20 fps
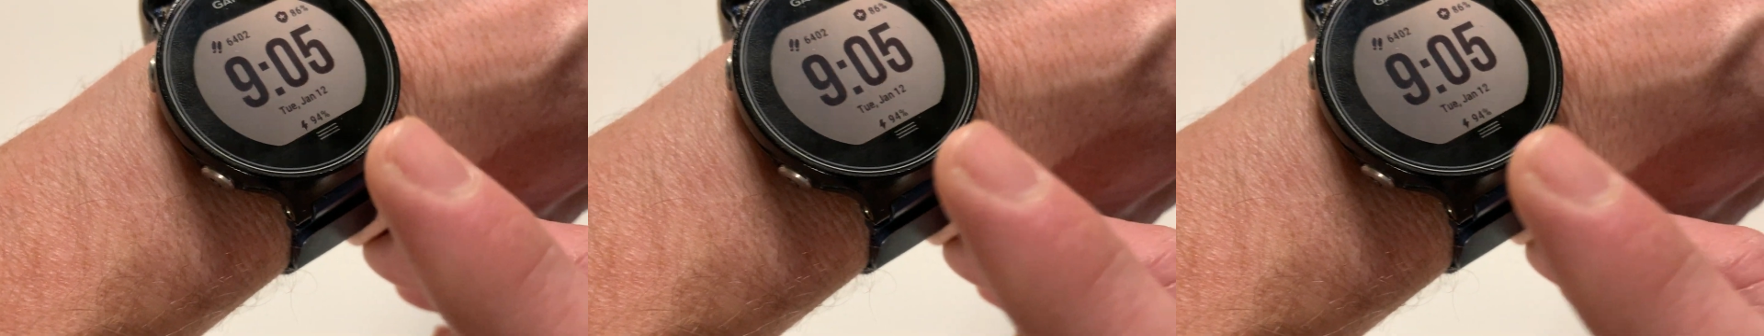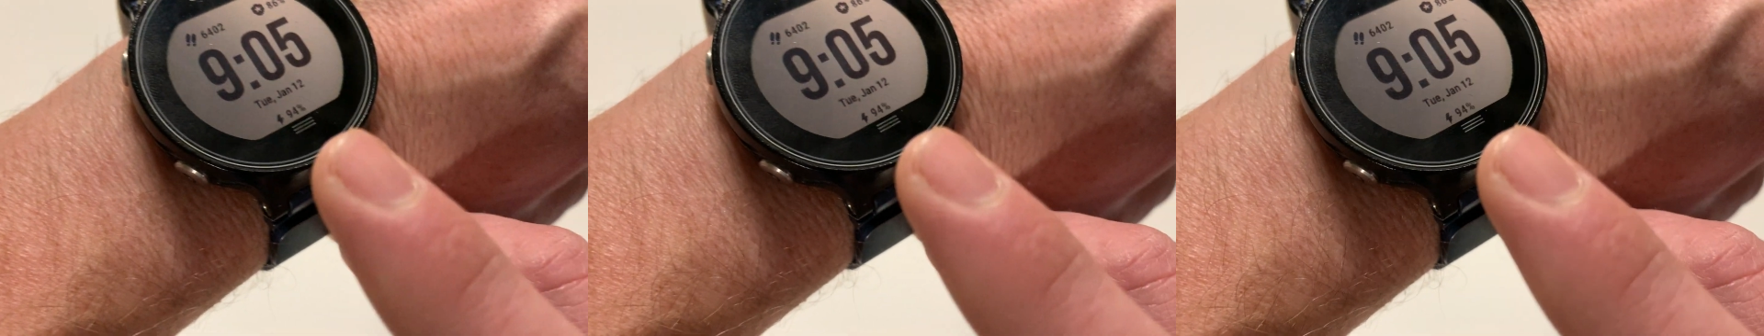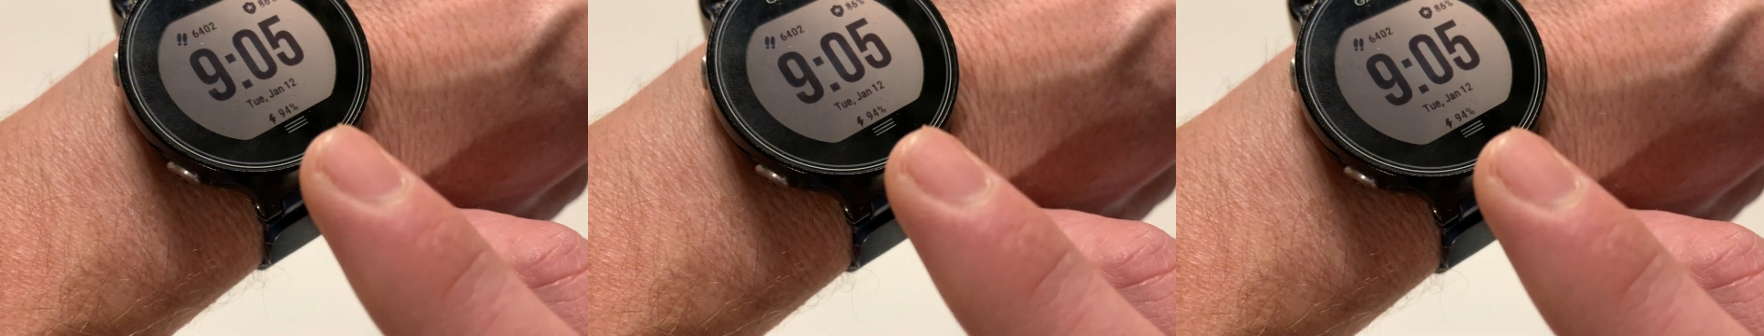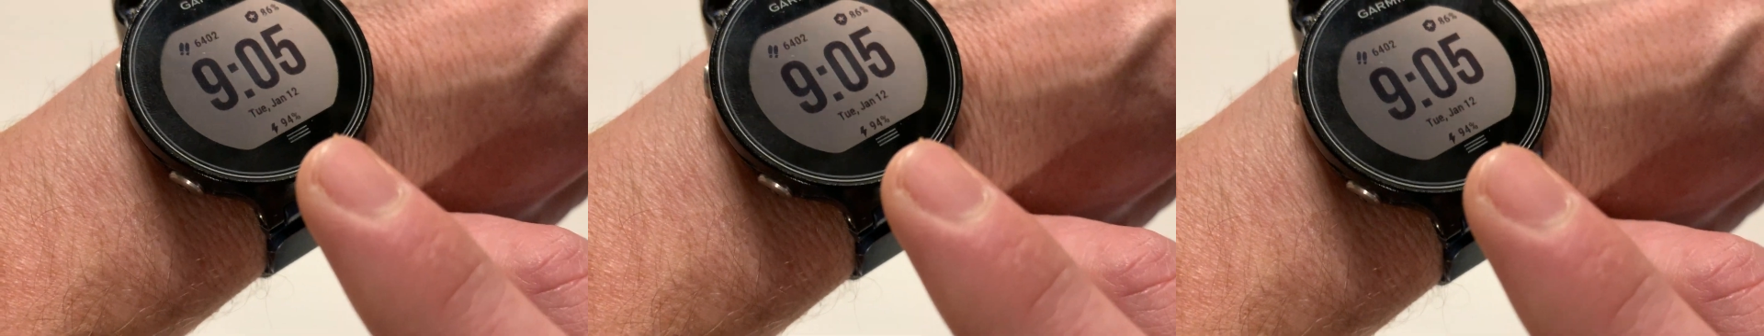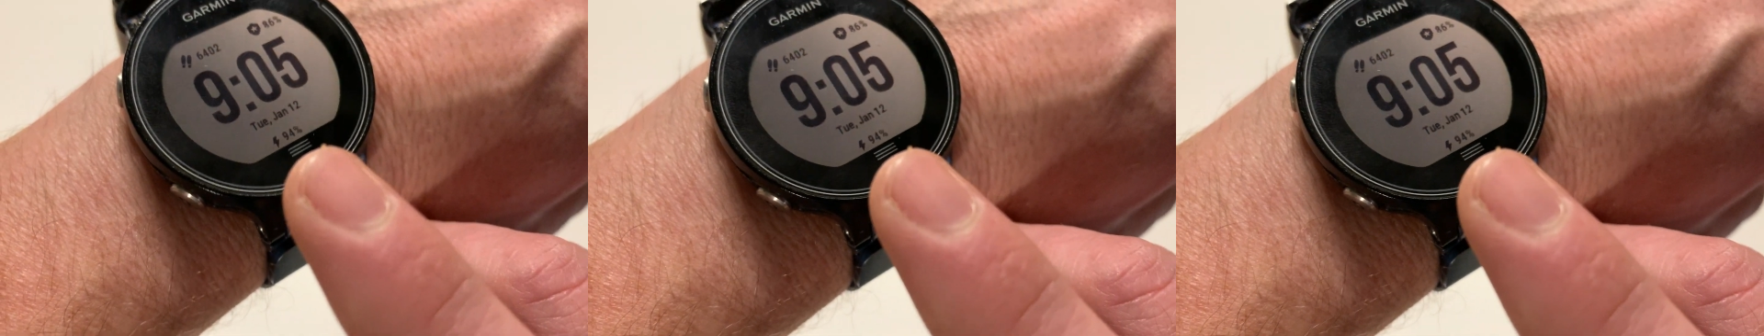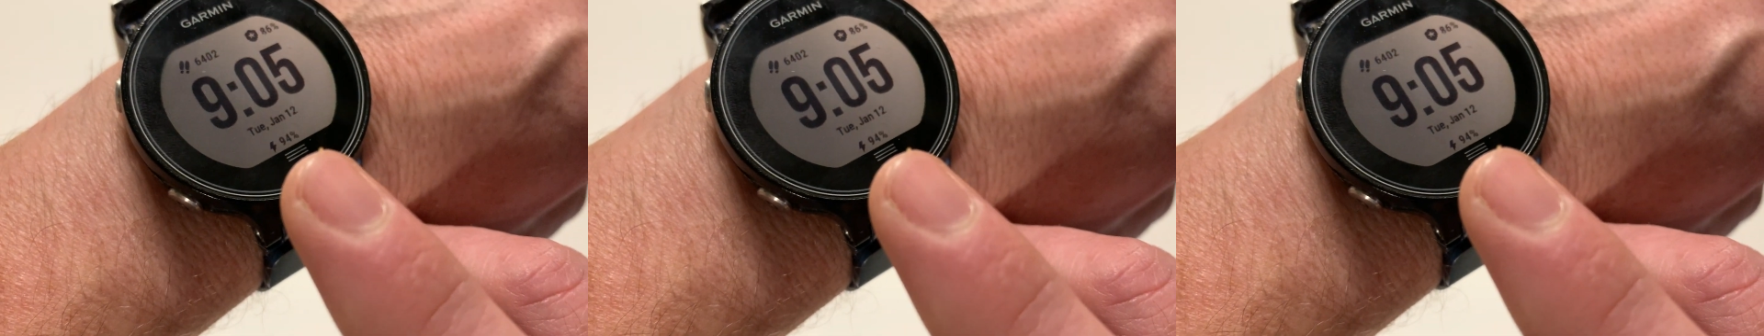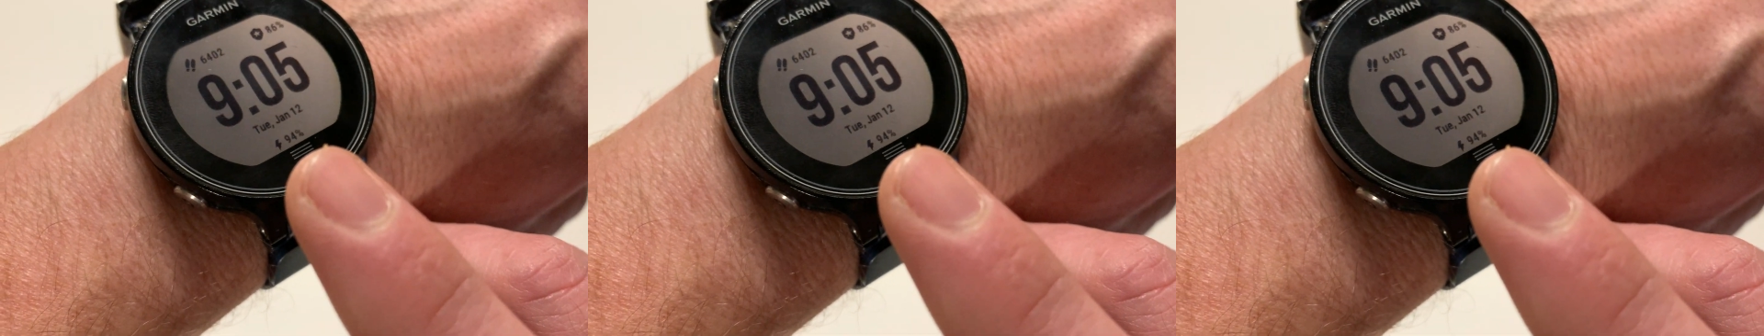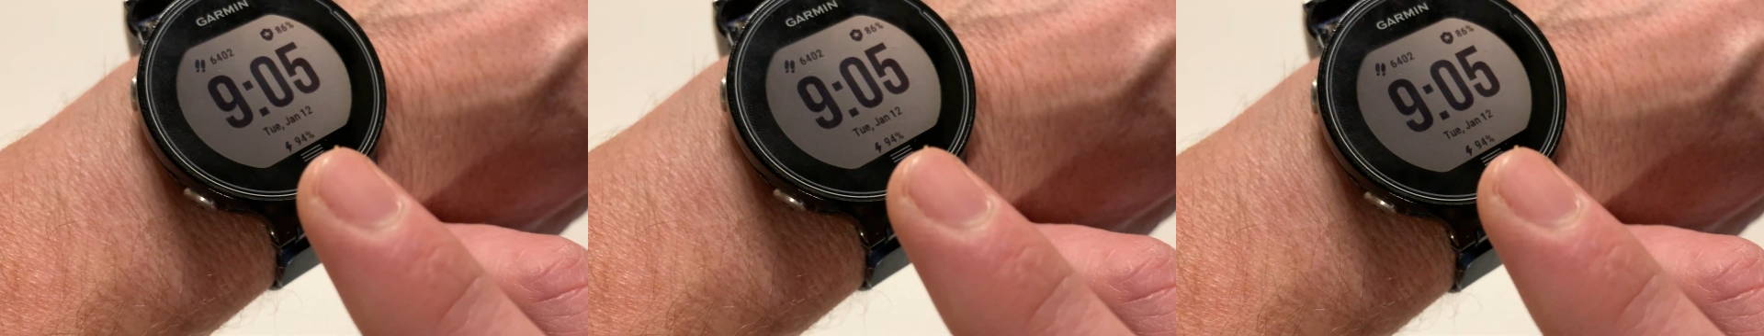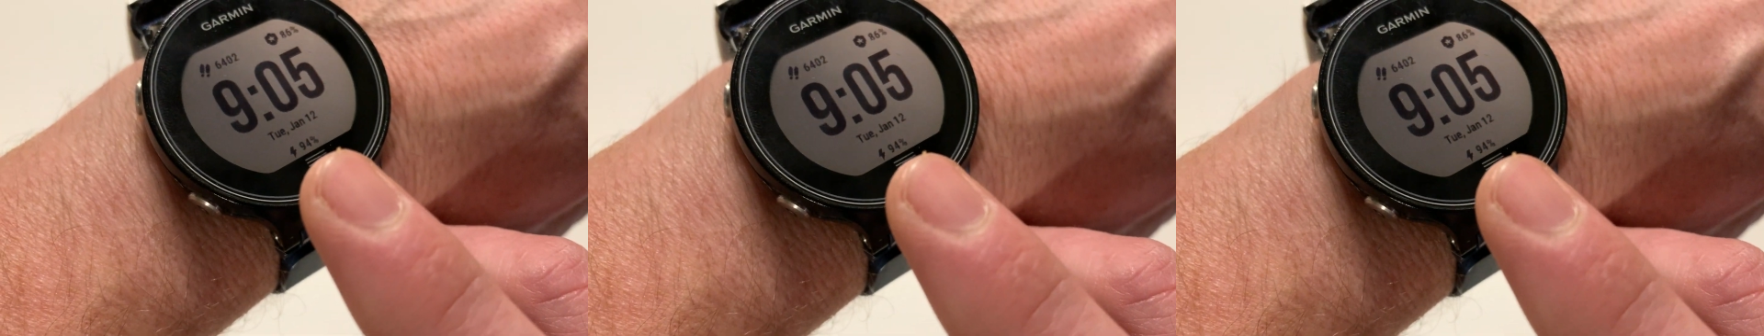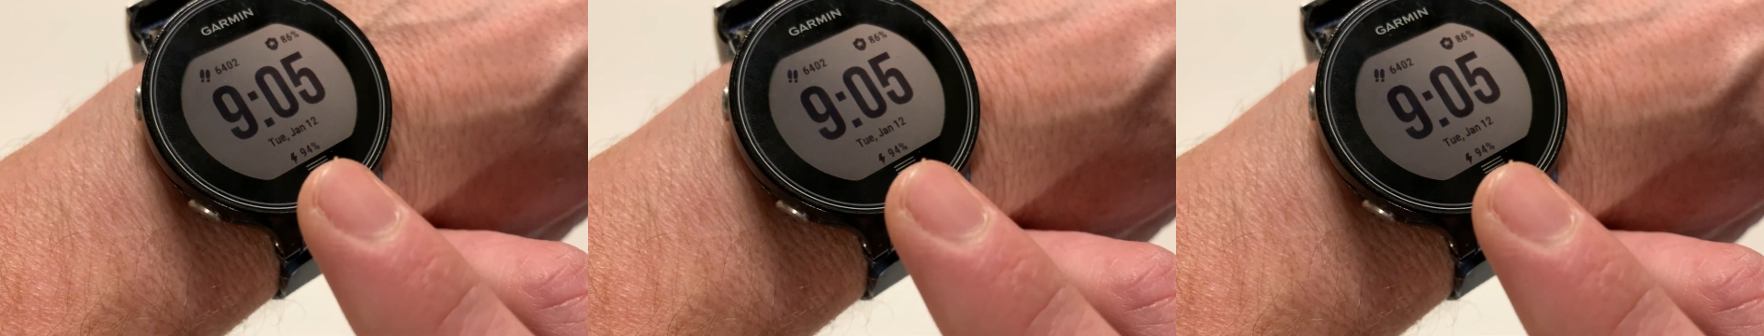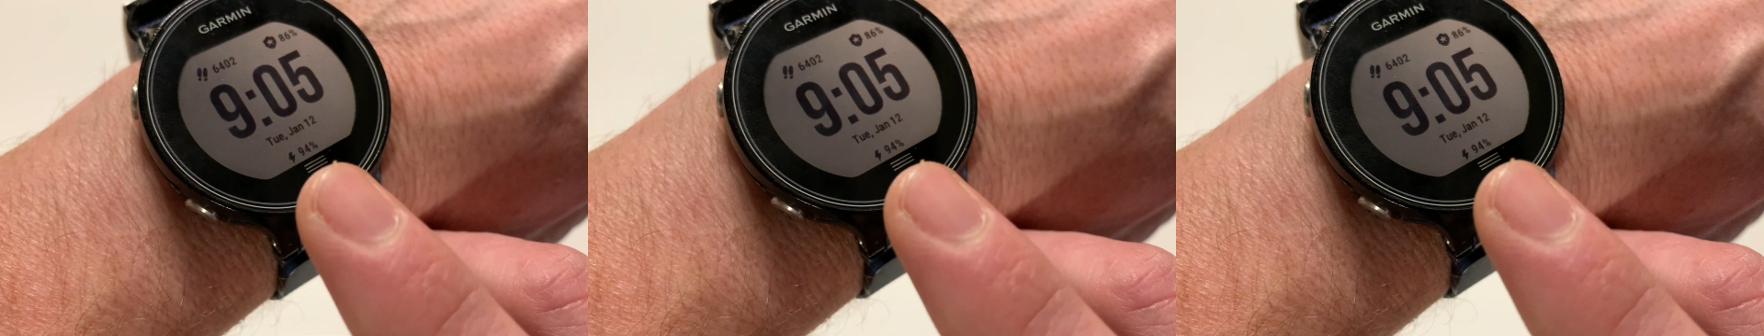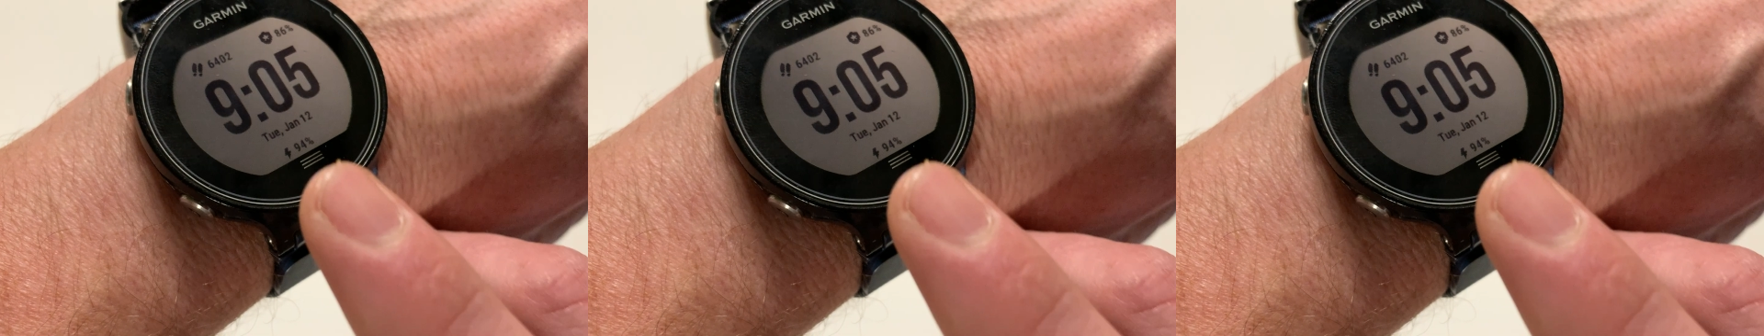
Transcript: And I just charged this